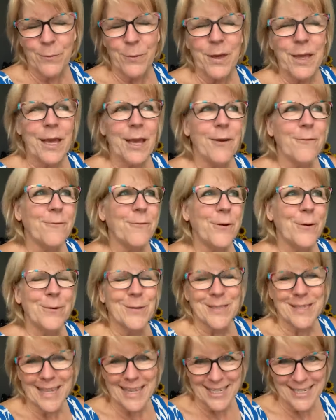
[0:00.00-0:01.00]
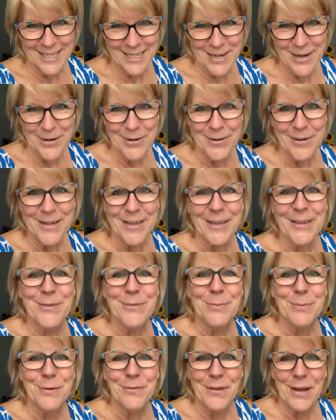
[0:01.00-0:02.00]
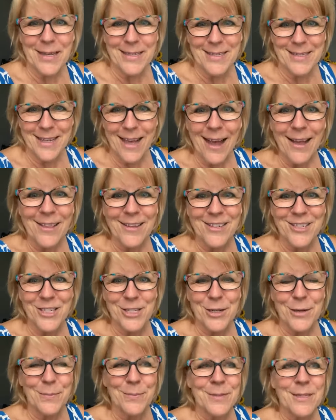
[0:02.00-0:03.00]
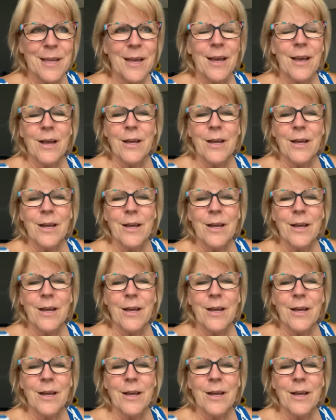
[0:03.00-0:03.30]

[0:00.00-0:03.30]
We have folks like Terry who provide scholarships.